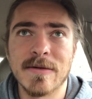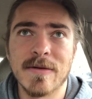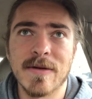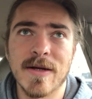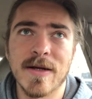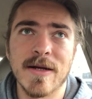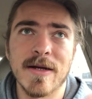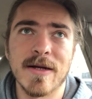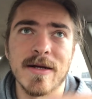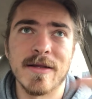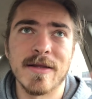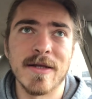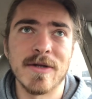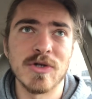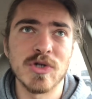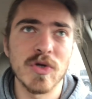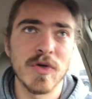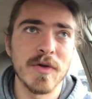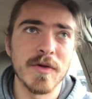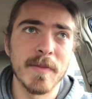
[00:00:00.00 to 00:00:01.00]
um, then
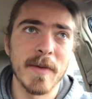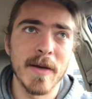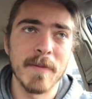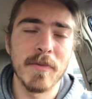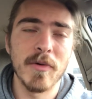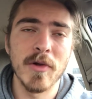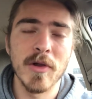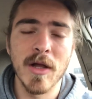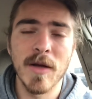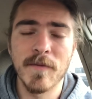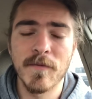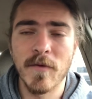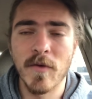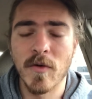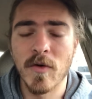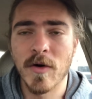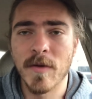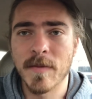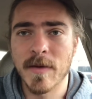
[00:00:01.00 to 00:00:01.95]
show you my pull-up form,